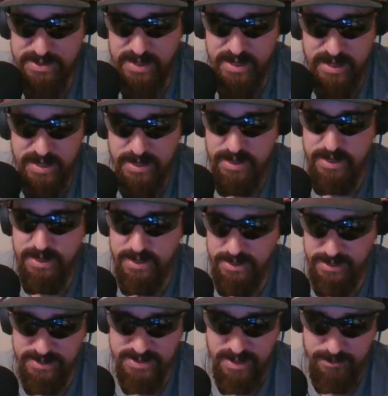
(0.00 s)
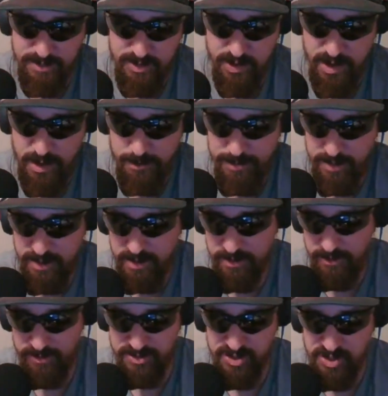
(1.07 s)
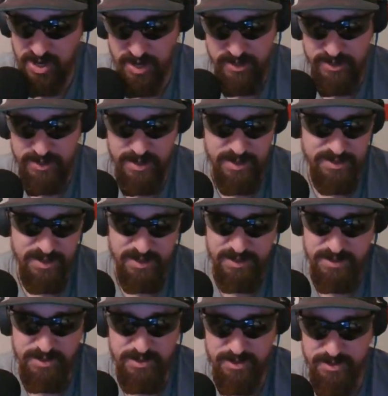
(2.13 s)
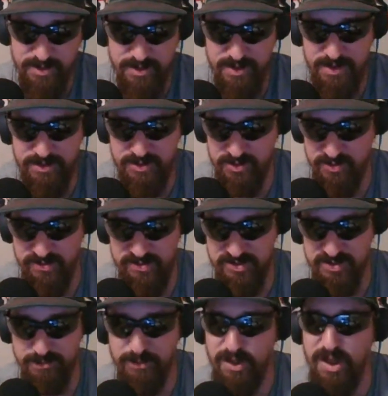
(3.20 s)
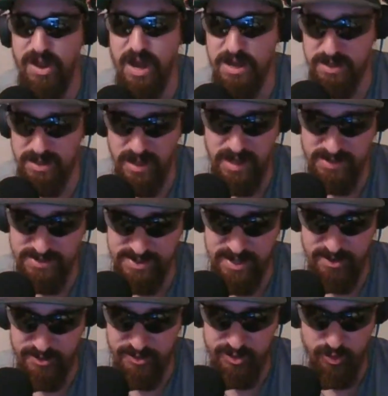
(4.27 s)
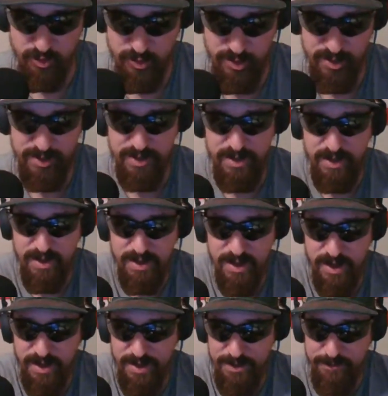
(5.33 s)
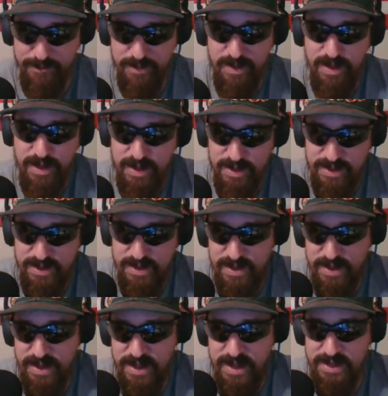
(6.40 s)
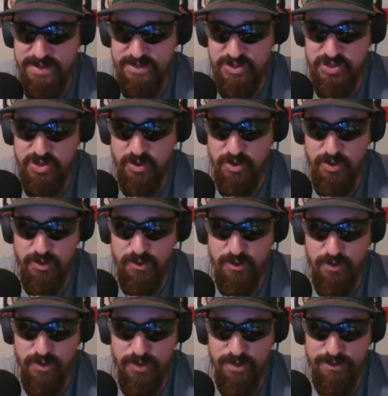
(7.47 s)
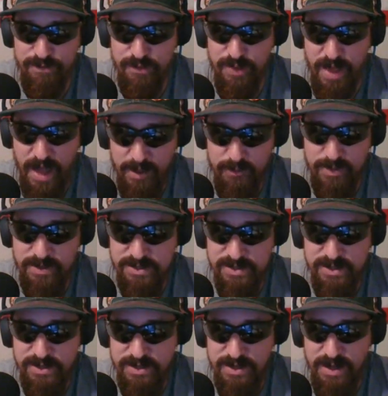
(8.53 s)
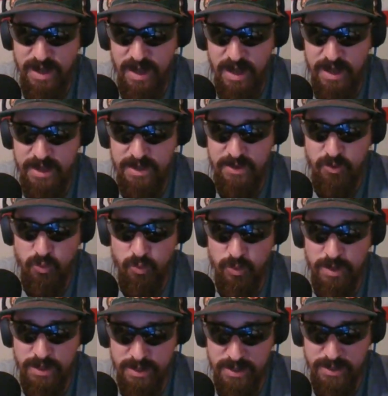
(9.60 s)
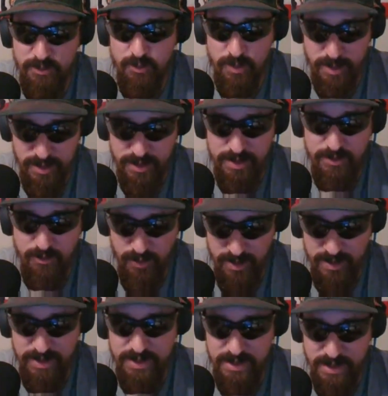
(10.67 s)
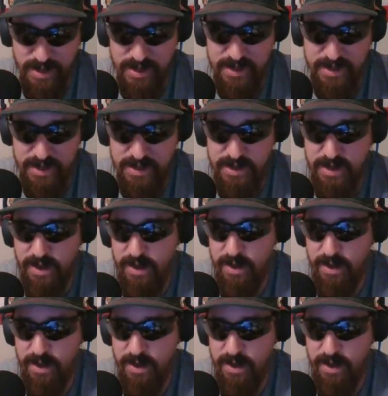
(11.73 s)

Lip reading: to eat, and anytime you accompany it with chocolate, I think you're into some godlike territory. Um, And so for that reason, I really, really, really like it.